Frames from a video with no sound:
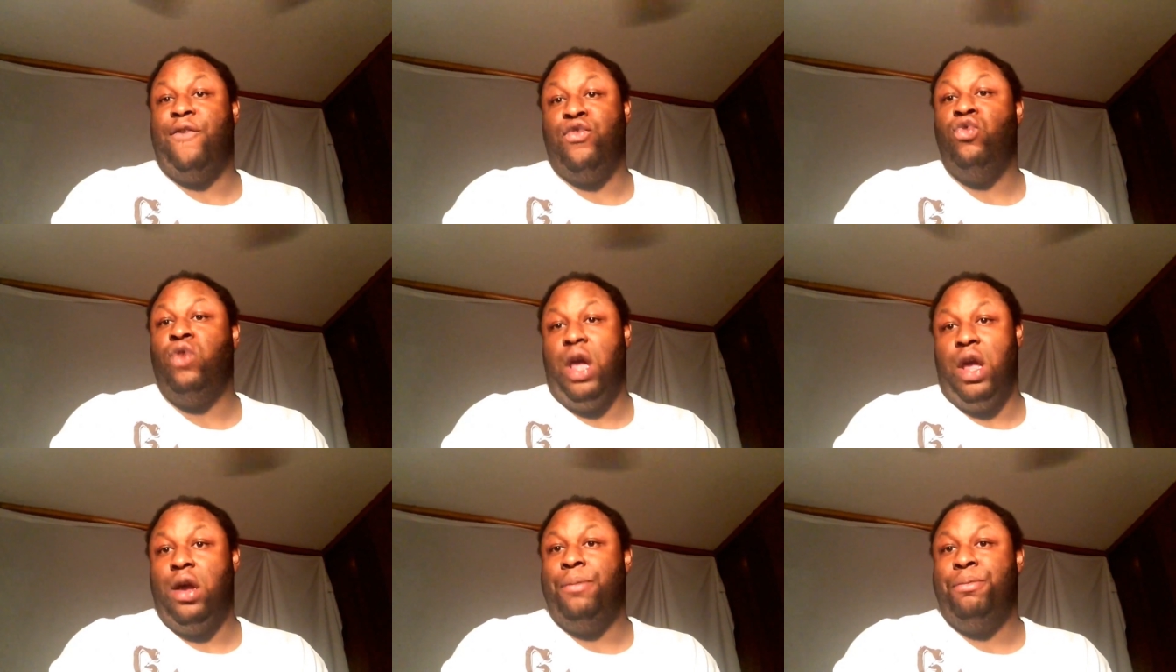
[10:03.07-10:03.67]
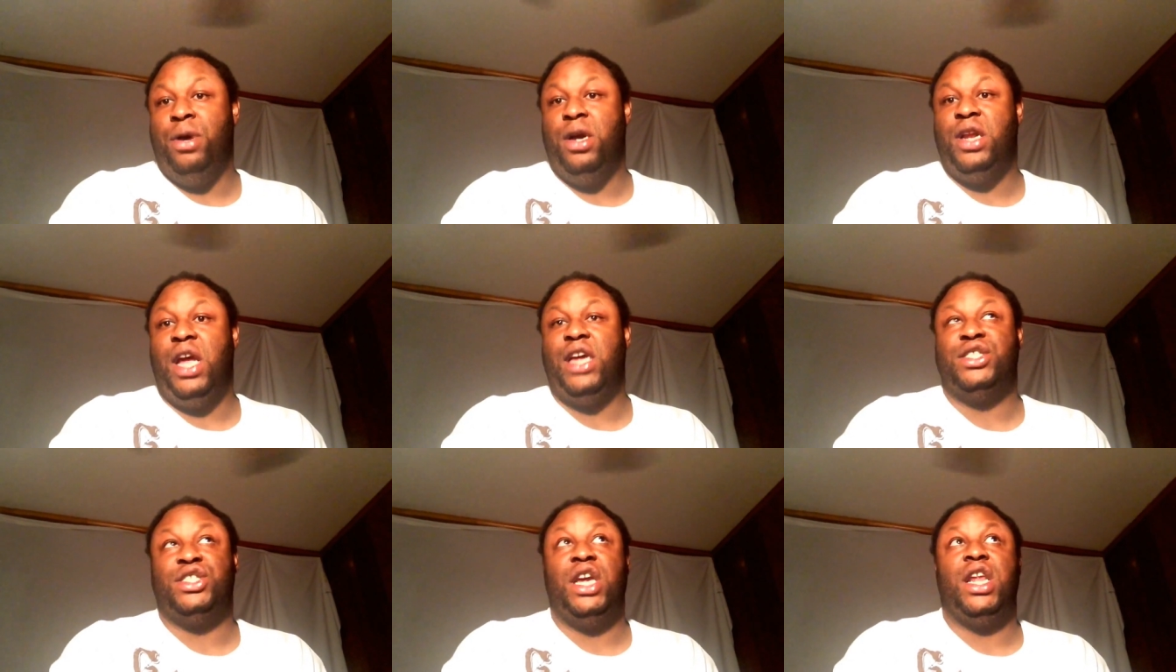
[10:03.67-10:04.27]
if you let him put
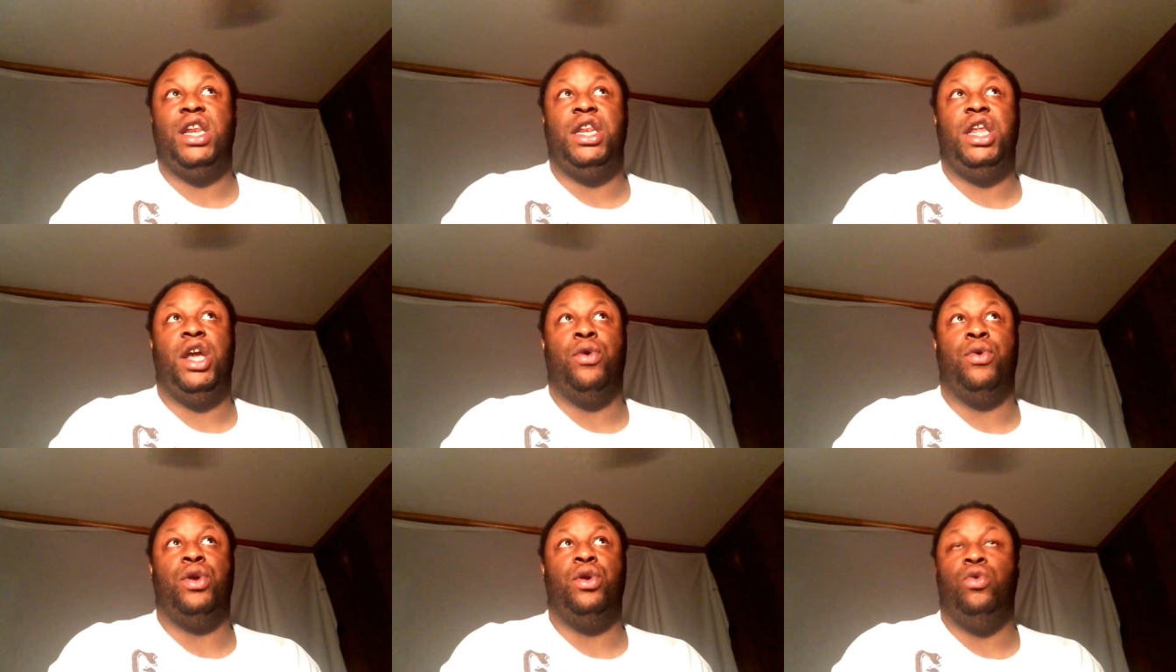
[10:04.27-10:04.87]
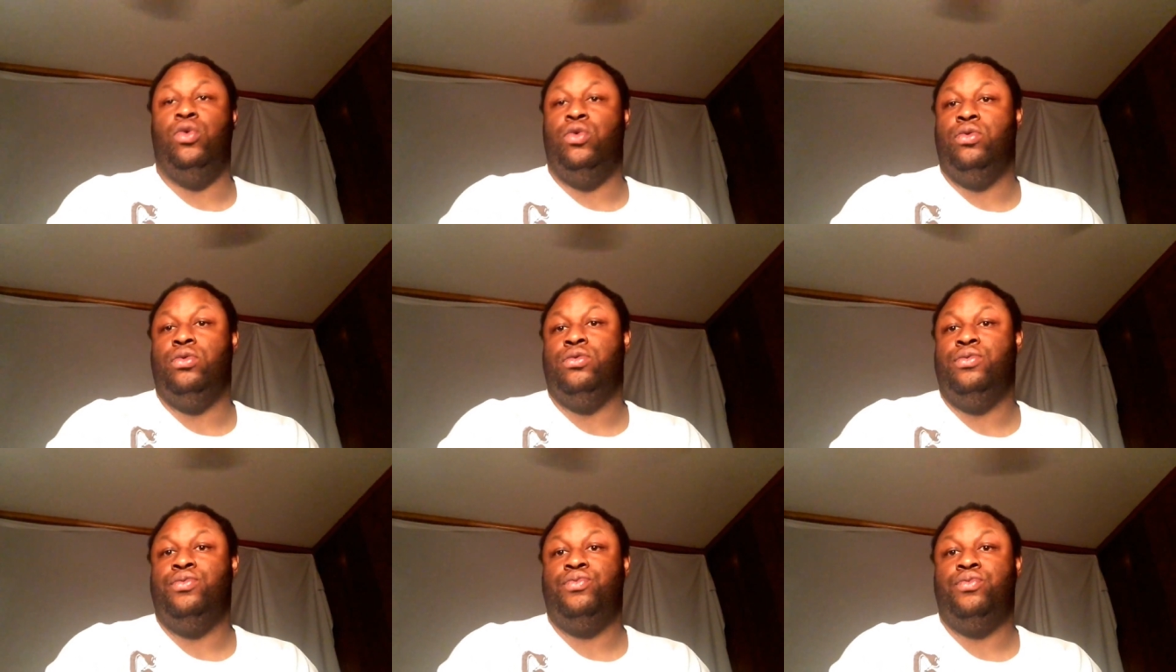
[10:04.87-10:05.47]
that shit near you.
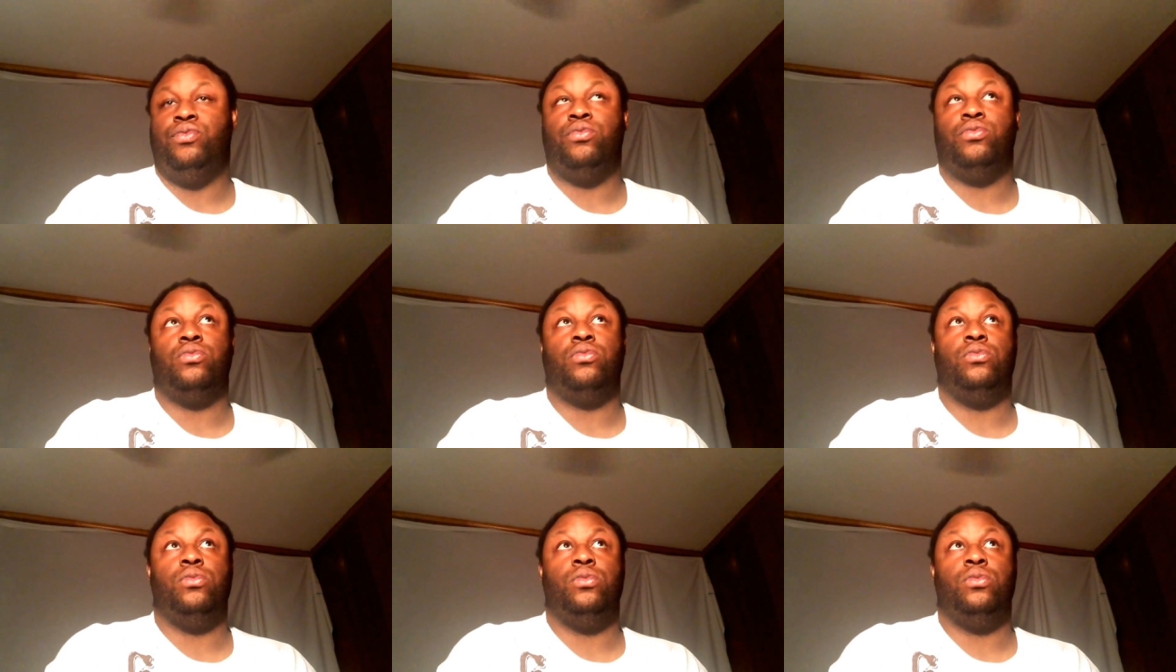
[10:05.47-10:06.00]
I'll do it.